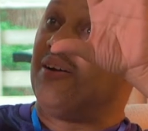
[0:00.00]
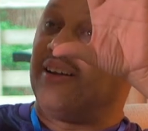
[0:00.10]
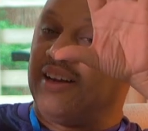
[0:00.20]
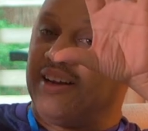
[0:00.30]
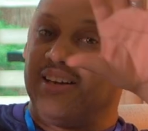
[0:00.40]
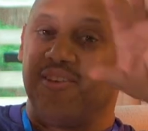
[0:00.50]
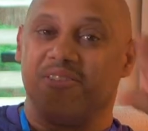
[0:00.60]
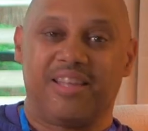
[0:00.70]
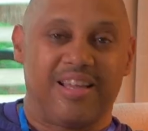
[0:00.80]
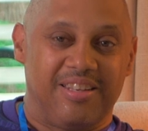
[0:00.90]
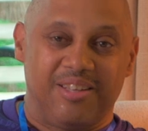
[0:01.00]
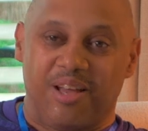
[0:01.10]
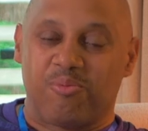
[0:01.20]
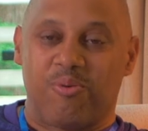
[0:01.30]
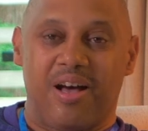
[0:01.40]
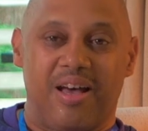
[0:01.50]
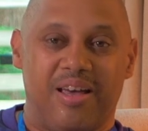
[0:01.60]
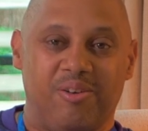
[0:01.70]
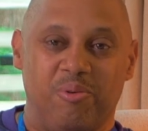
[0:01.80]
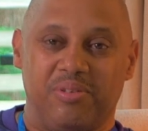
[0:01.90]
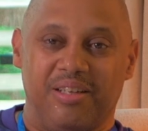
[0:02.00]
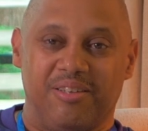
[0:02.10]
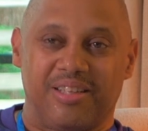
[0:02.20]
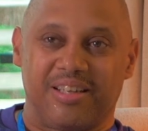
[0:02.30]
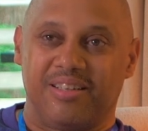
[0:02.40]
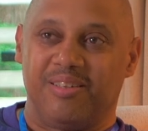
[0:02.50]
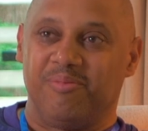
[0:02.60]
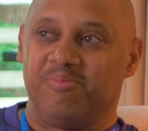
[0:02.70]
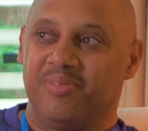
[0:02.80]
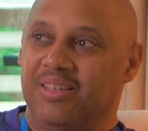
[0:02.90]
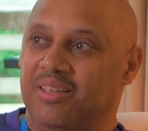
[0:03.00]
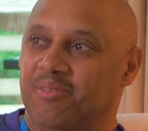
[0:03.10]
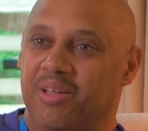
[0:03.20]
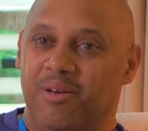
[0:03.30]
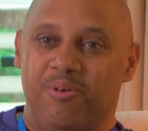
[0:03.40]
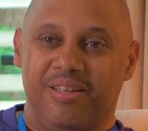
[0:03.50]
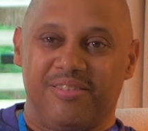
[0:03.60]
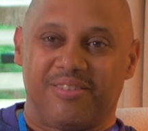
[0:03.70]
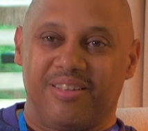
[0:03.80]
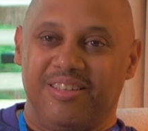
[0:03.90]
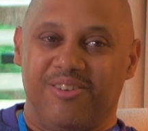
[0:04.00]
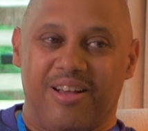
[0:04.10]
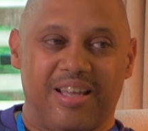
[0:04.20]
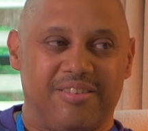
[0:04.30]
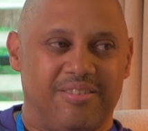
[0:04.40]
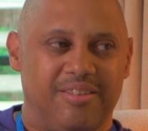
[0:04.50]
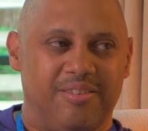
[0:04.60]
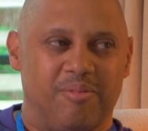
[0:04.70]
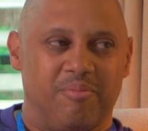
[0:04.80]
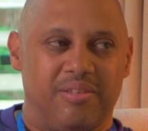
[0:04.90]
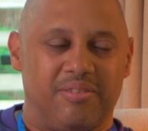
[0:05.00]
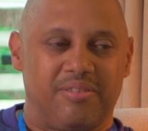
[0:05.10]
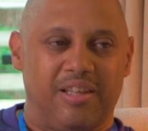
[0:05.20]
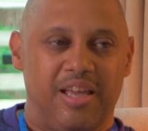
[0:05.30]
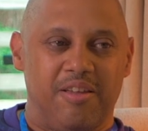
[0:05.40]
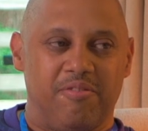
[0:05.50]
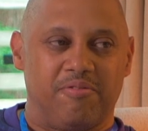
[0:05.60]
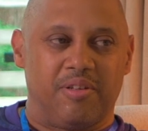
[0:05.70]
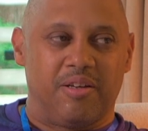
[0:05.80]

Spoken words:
at everything I did, I was wide open. I was like, man, what is, I got to see some enslaved